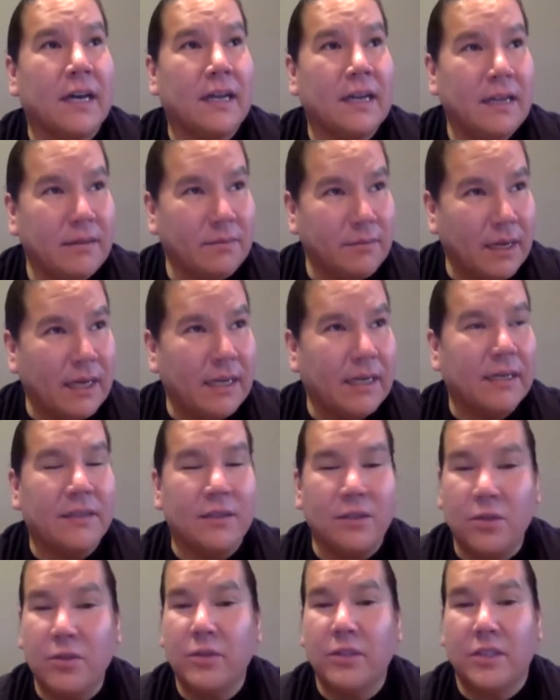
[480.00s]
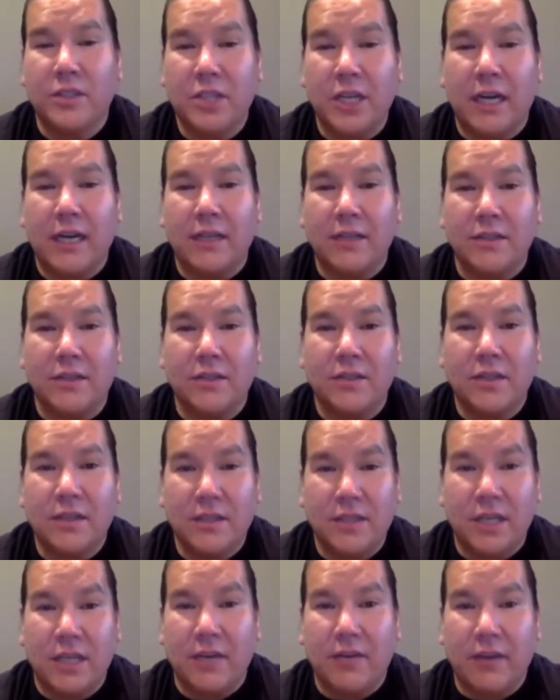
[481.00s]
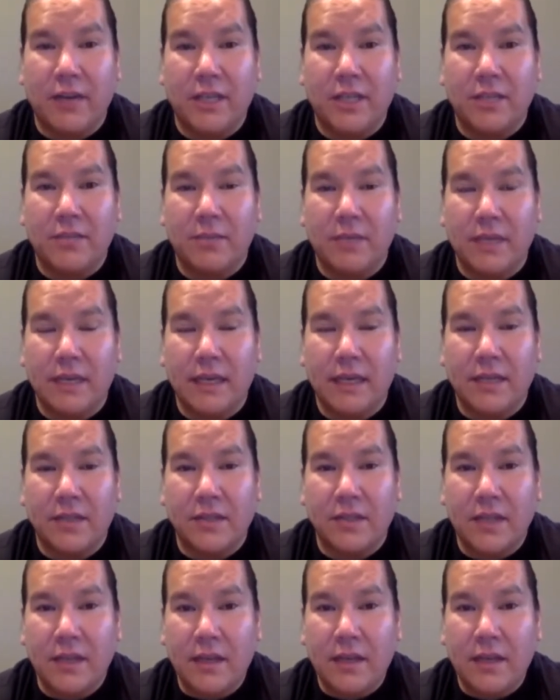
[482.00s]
and my newest child's generation because